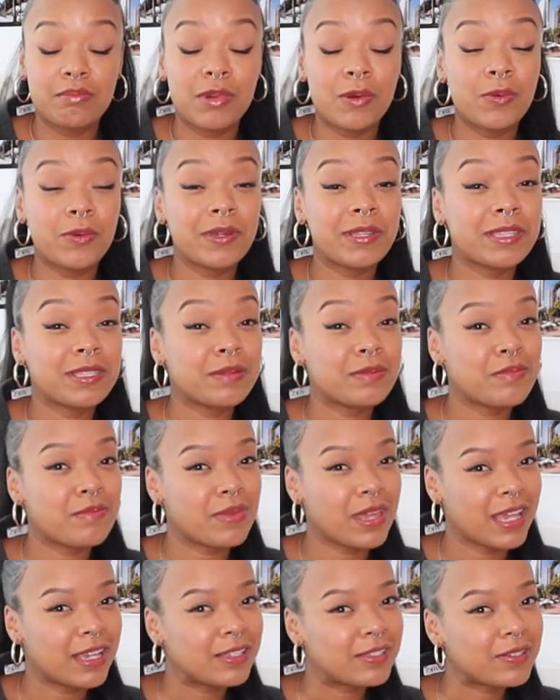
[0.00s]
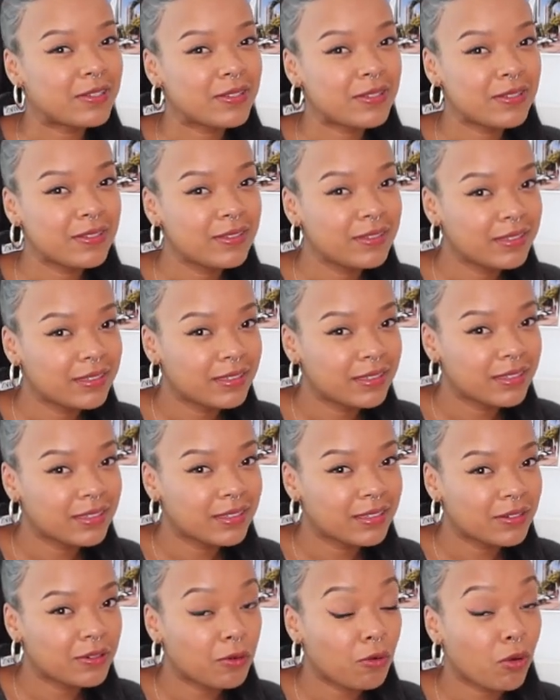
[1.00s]
But with some basil
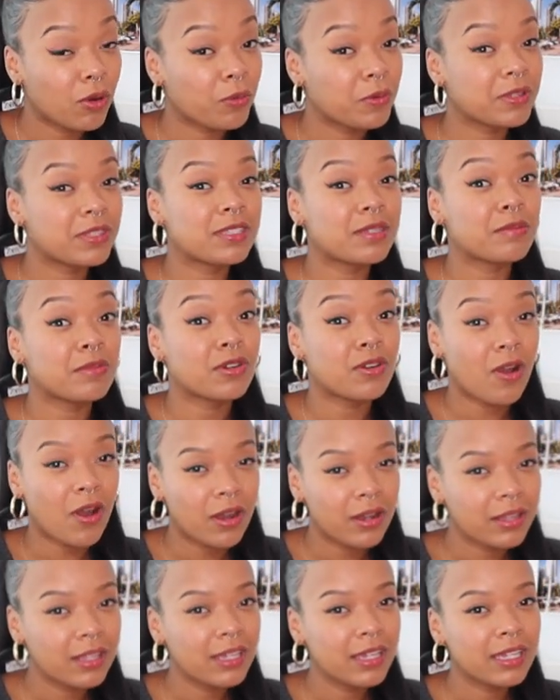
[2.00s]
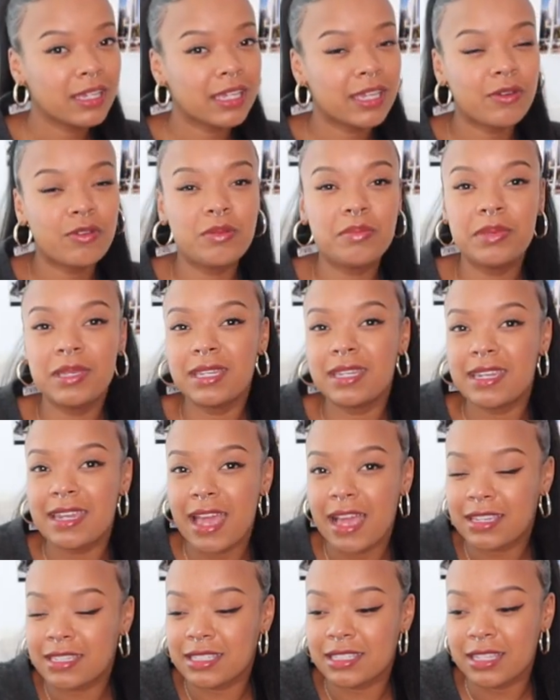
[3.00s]
or with some garlic, it would be
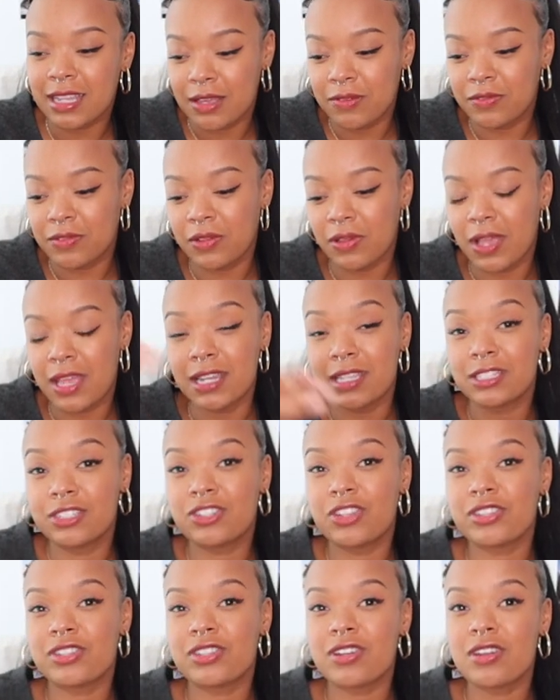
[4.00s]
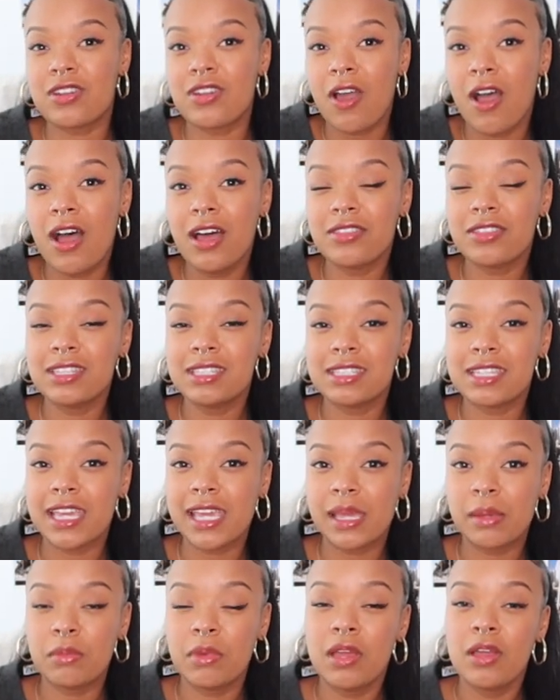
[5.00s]
next level and it's just not the
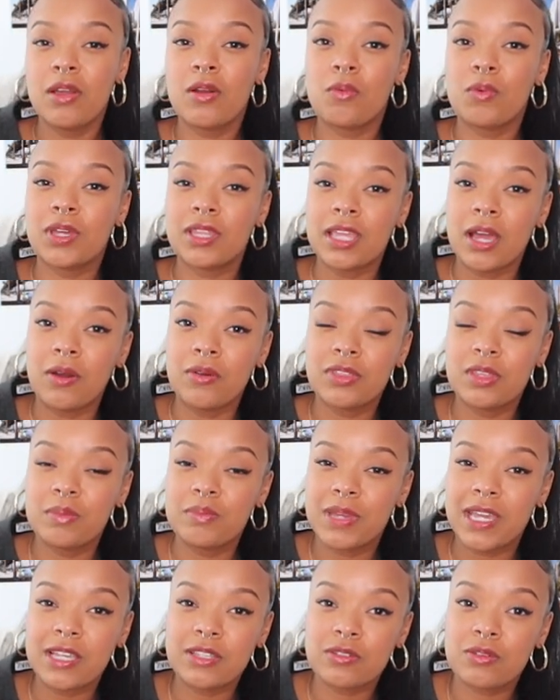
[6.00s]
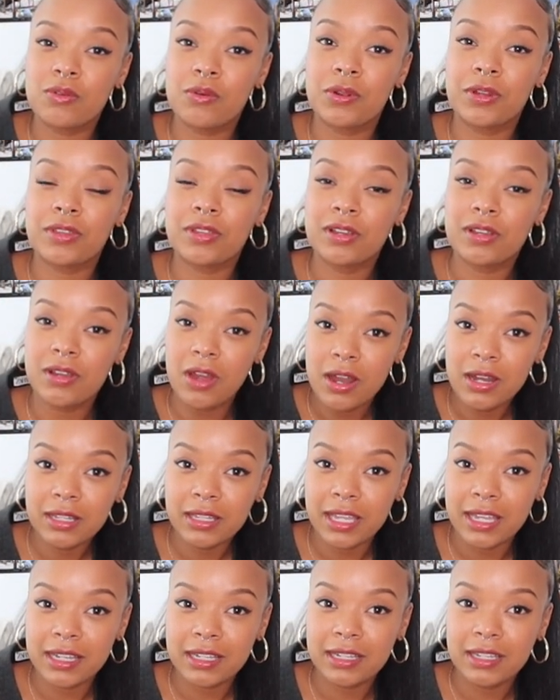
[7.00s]
same without the basil or the
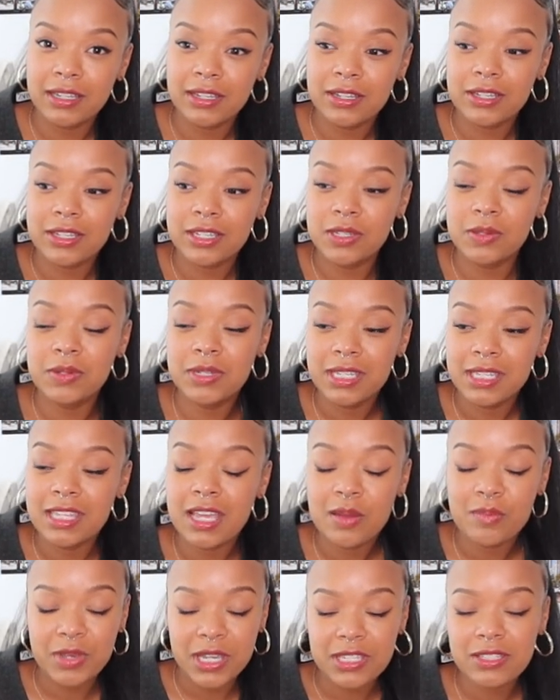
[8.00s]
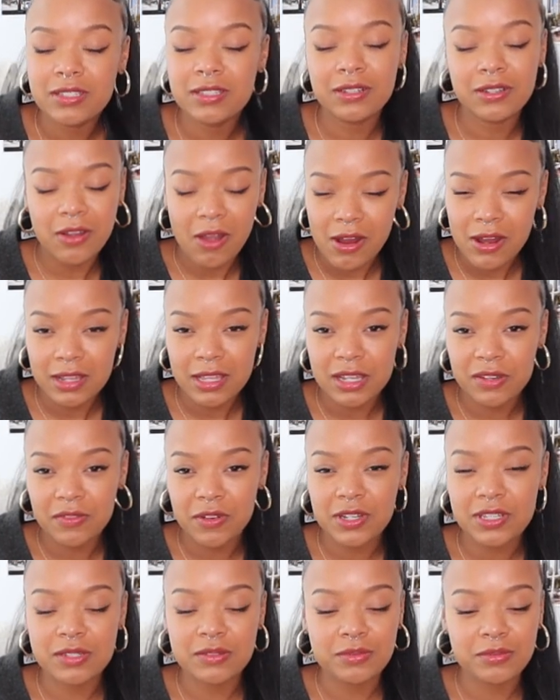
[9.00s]
garlic you need that basil and garlic
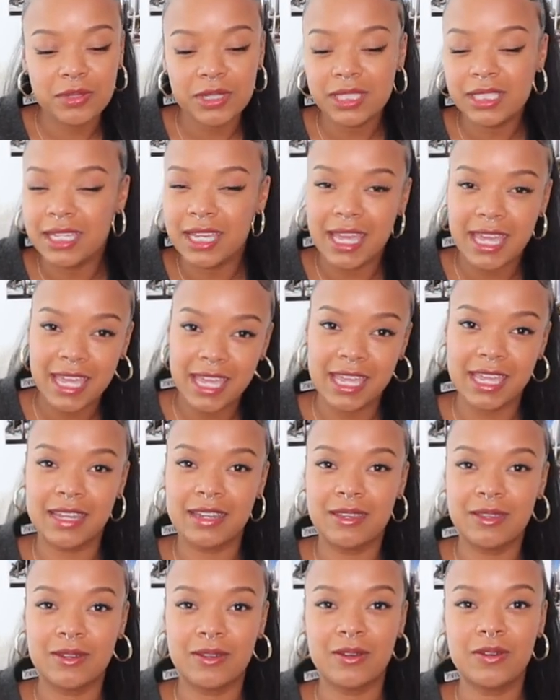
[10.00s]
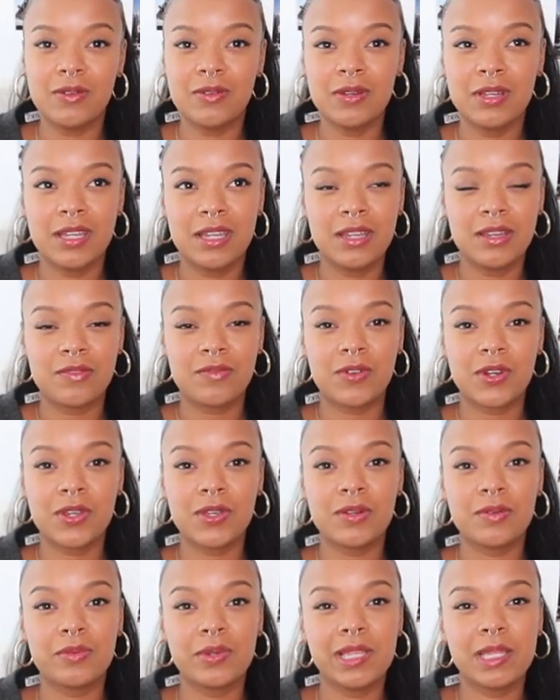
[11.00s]
for it to really hit, you know? For
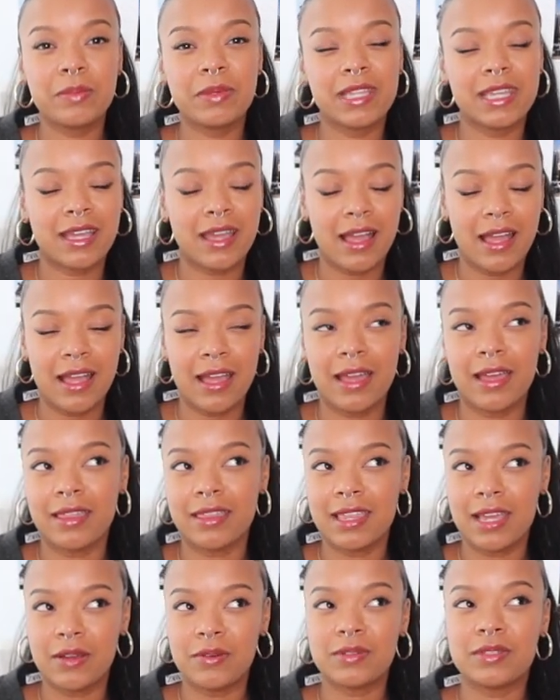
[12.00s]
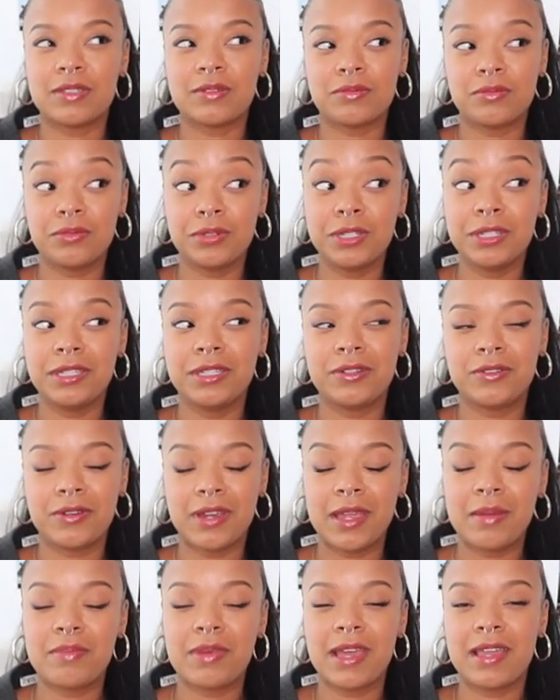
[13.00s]
you to really be like, ah, that was a really
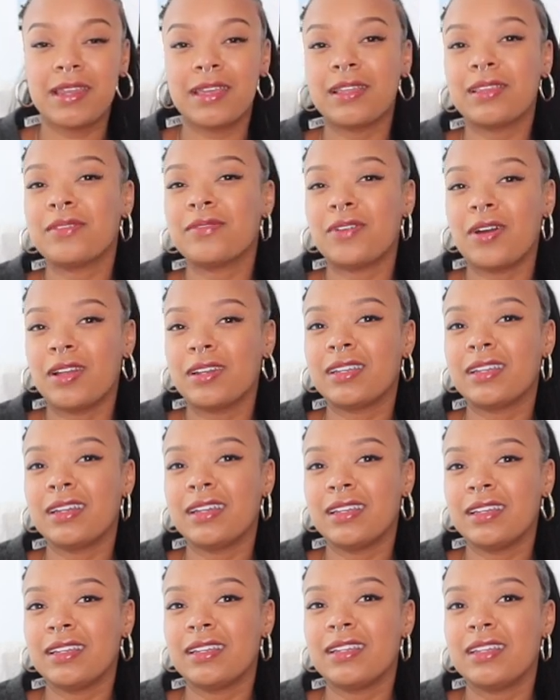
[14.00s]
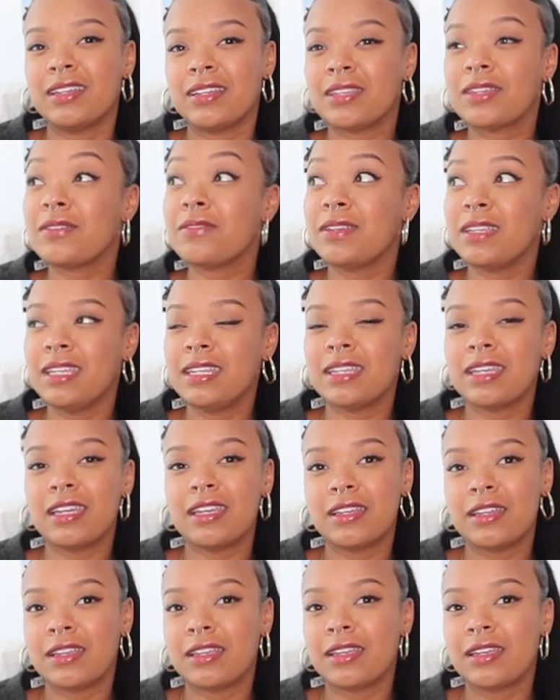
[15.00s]
great penne alla vodka. You need
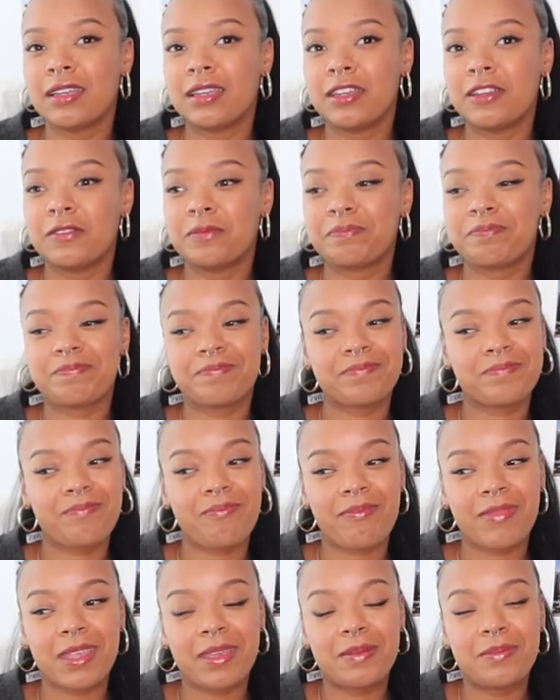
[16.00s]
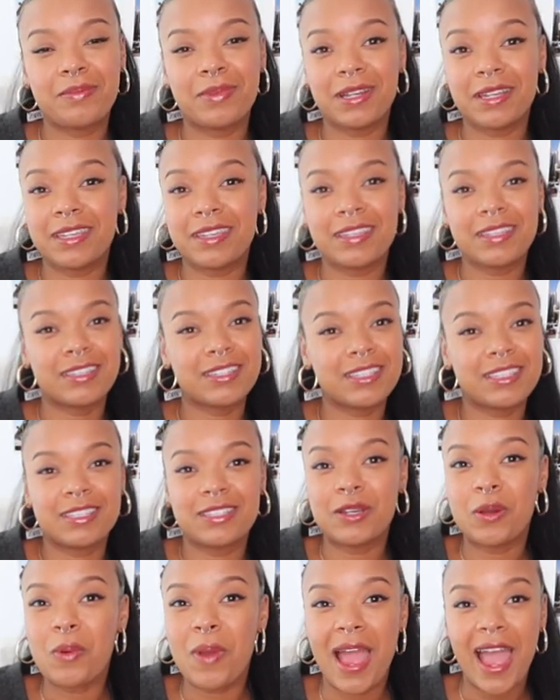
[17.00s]
it. But you just
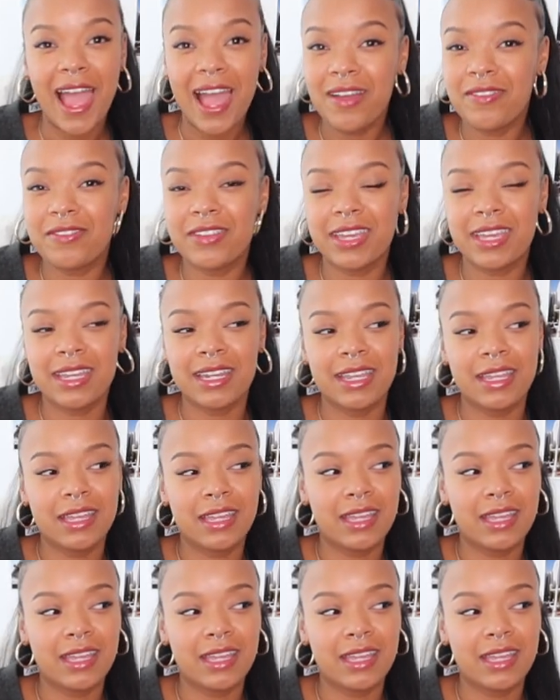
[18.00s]
don't have it.